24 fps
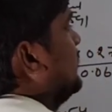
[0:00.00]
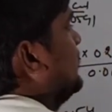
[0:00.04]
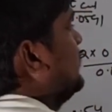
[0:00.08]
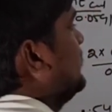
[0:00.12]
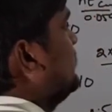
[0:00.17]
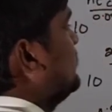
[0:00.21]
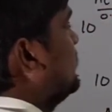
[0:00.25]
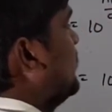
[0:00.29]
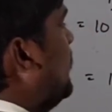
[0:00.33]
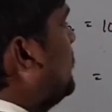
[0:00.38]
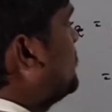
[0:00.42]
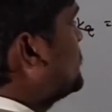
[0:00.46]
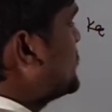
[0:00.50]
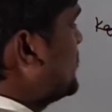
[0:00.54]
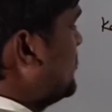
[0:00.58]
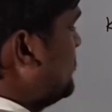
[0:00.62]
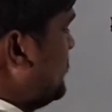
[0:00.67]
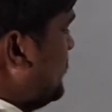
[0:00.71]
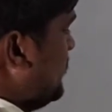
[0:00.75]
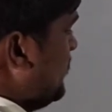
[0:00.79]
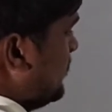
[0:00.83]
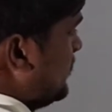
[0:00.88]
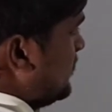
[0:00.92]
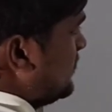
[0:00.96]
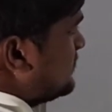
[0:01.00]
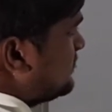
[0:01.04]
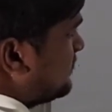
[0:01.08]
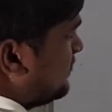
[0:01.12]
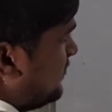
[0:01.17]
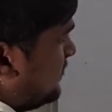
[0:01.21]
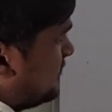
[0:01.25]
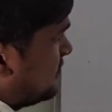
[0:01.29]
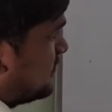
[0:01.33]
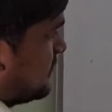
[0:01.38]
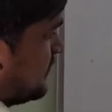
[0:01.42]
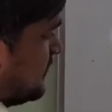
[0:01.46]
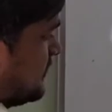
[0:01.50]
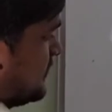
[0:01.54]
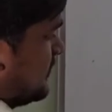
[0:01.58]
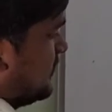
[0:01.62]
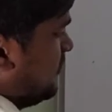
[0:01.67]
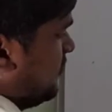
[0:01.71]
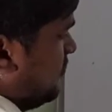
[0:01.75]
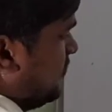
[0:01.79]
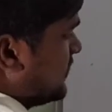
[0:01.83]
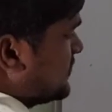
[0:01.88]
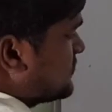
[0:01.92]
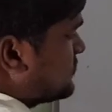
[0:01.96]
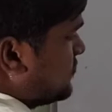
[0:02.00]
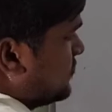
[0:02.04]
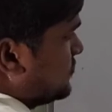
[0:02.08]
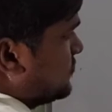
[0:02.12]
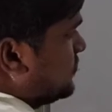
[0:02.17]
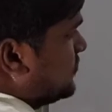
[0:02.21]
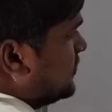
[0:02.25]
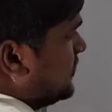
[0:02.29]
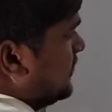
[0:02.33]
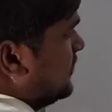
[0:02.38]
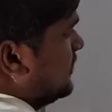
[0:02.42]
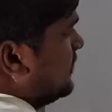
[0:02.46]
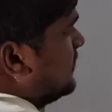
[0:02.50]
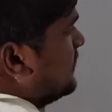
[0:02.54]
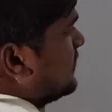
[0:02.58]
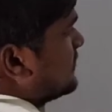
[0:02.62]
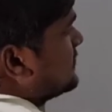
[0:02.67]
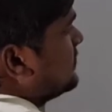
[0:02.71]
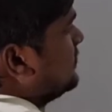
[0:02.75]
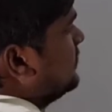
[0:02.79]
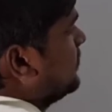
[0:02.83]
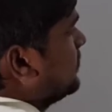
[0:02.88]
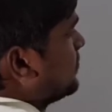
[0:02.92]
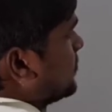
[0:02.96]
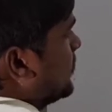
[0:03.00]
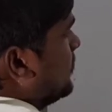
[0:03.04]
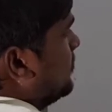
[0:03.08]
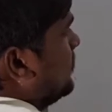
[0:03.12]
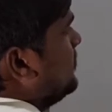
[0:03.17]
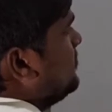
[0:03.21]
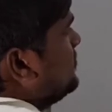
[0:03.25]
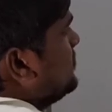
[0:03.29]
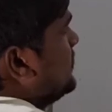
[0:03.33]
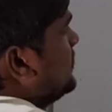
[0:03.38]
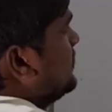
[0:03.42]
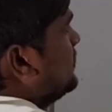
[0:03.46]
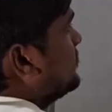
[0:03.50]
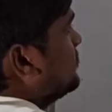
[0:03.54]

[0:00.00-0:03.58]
it is, option number C is correct. Now let's go through the third problem.